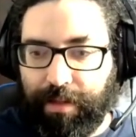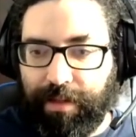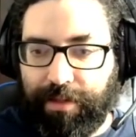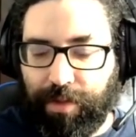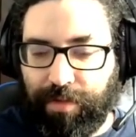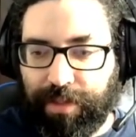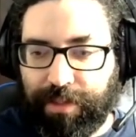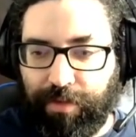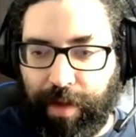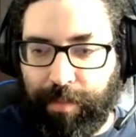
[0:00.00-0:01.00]
This
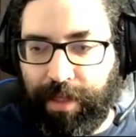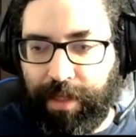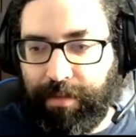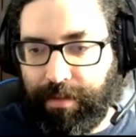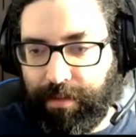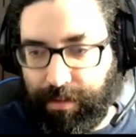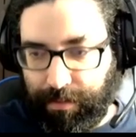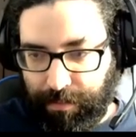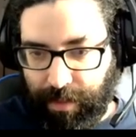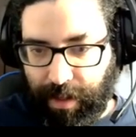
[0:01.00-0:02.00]
universal family
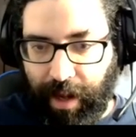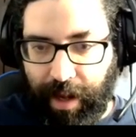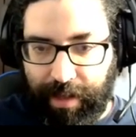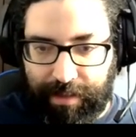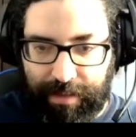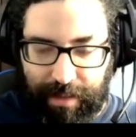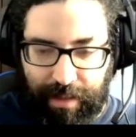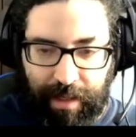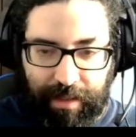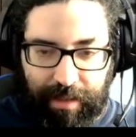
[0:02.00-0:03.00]
has
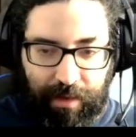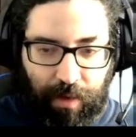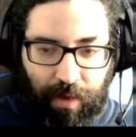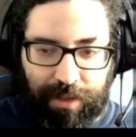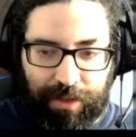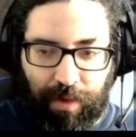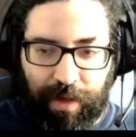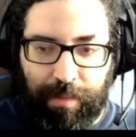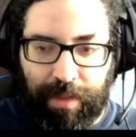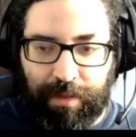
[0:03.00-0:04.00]
a
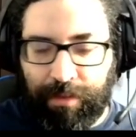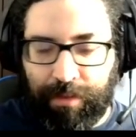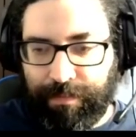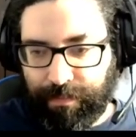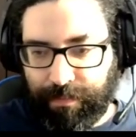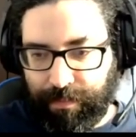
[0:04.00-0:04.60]
tautological line bundle